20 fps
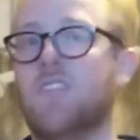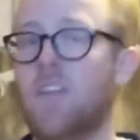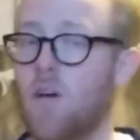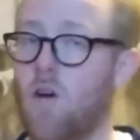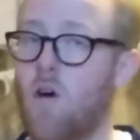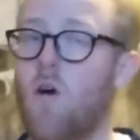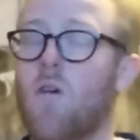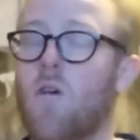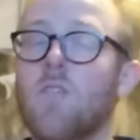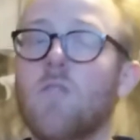
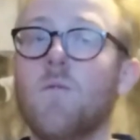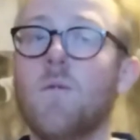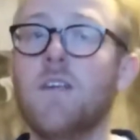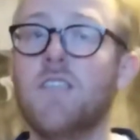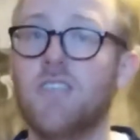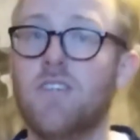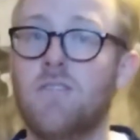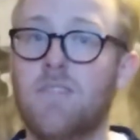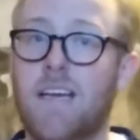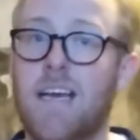There are
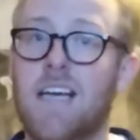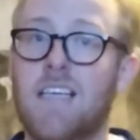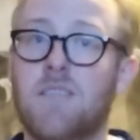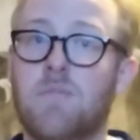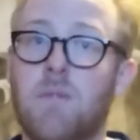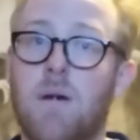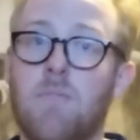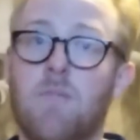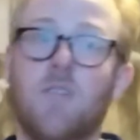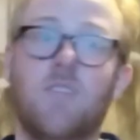original
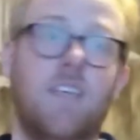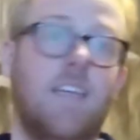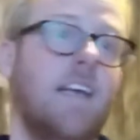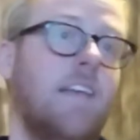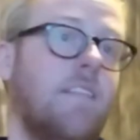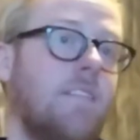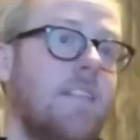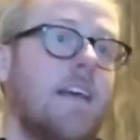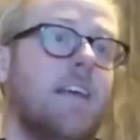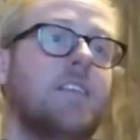cast members
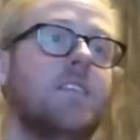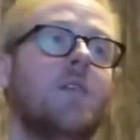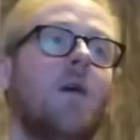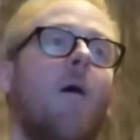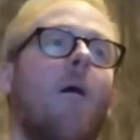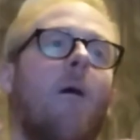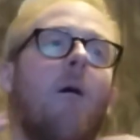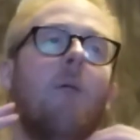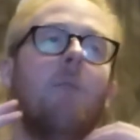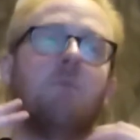in this,
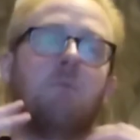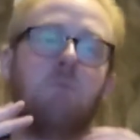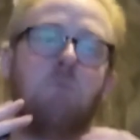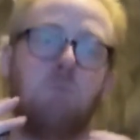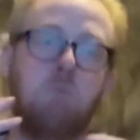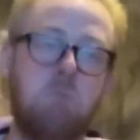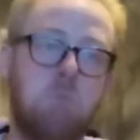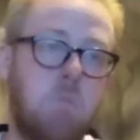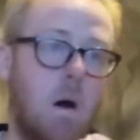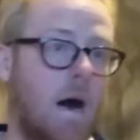
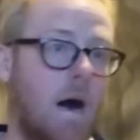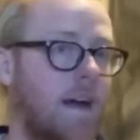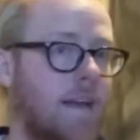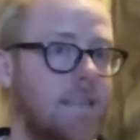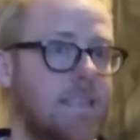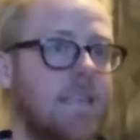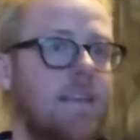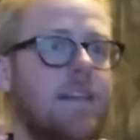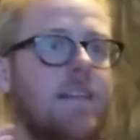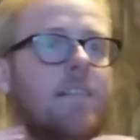
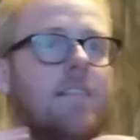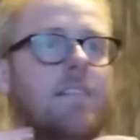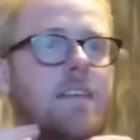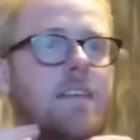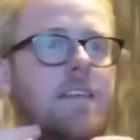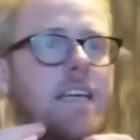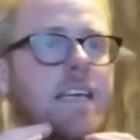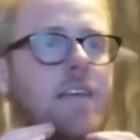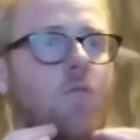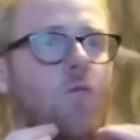but
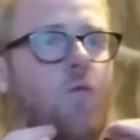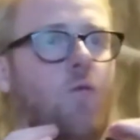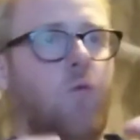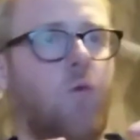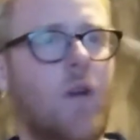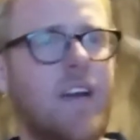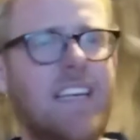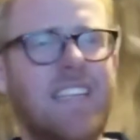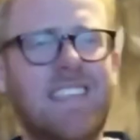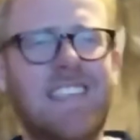it
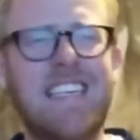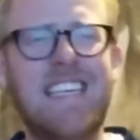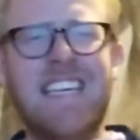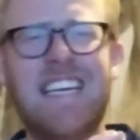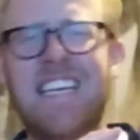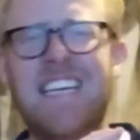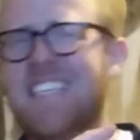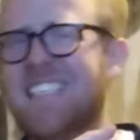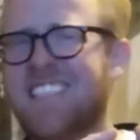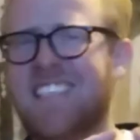
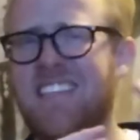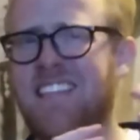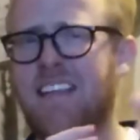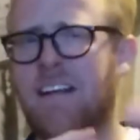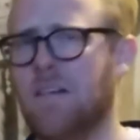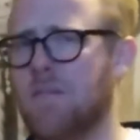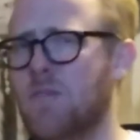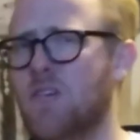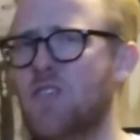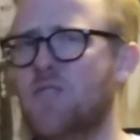really isn't
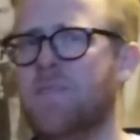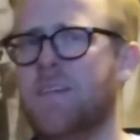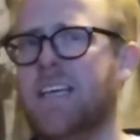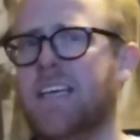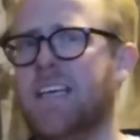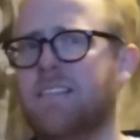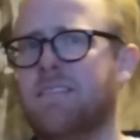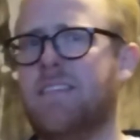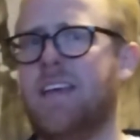their movie.